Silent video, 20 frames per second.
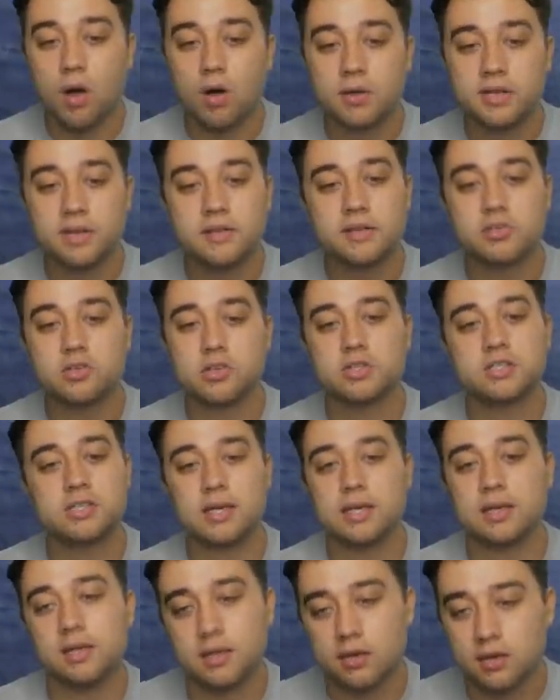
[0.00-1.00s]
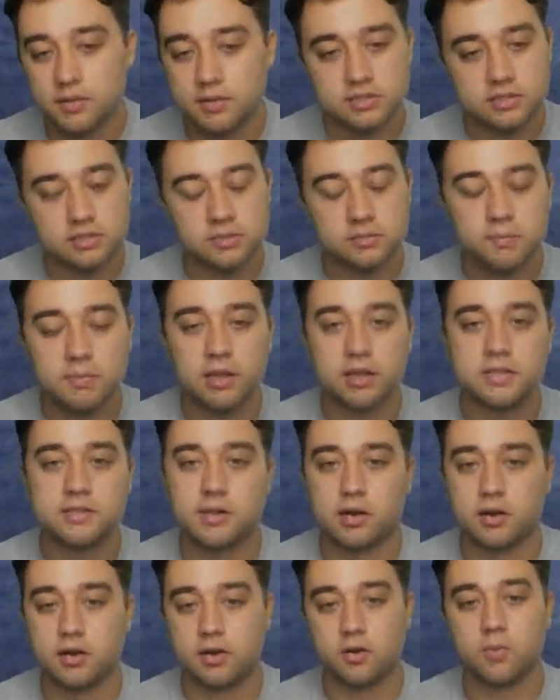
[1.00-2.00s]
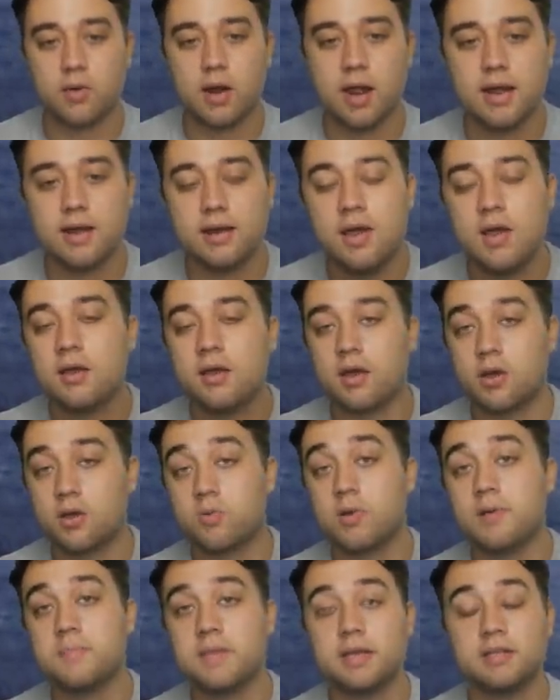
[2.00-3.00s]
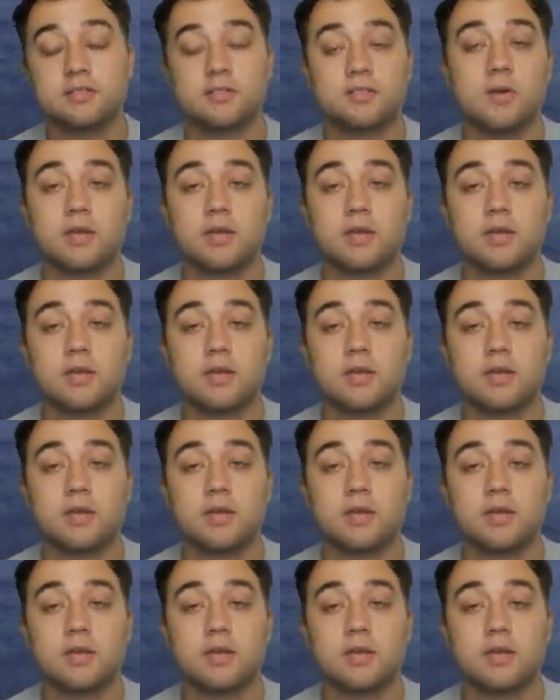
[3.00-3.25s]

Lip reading: quality that you're seeing here, this is military grade equipment.